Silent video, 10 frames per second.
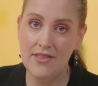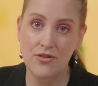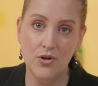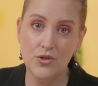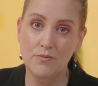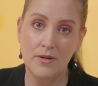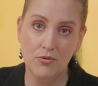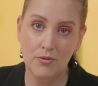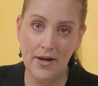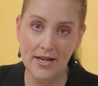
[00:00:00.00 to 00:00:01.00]
and those who have been
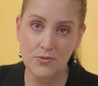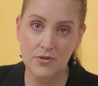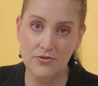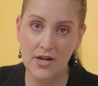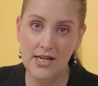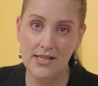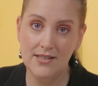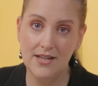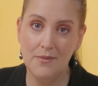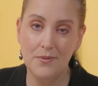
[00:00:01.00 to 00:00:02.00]
brought back to
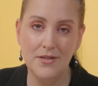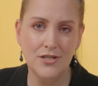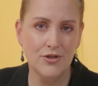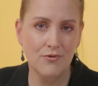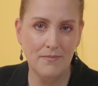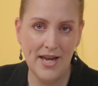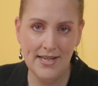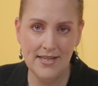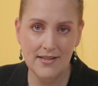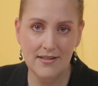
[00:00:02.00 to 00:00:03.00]
Australia are permitted to
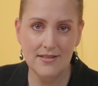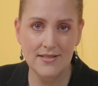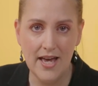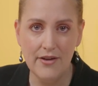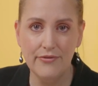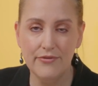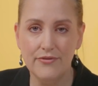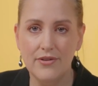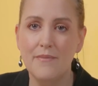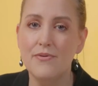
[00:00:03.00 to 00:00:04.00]
remain here, safe
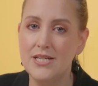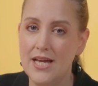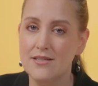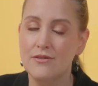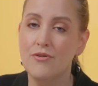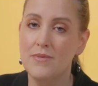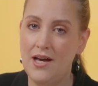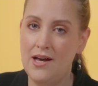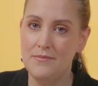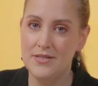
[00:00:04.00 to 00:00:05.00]
and protected from the
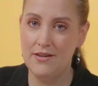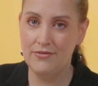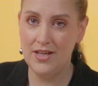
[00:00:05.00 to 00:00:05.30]
harms they